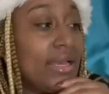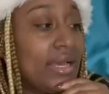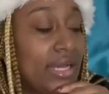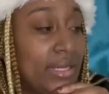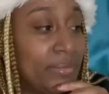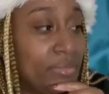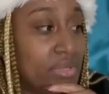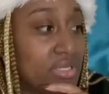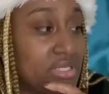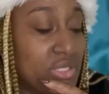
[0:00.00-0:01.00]
Um,
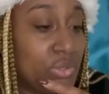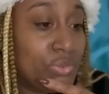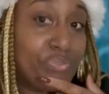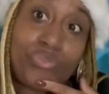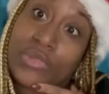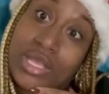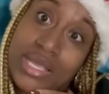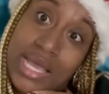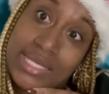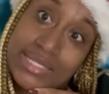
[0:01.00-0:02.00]
so
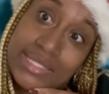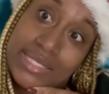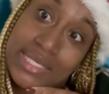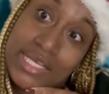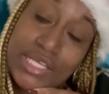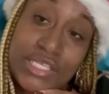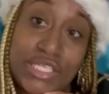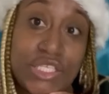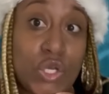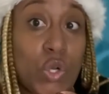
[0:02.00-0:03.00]
yes.
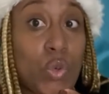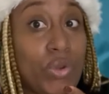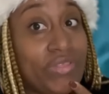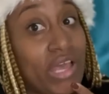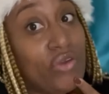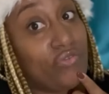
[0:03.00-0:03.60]
So without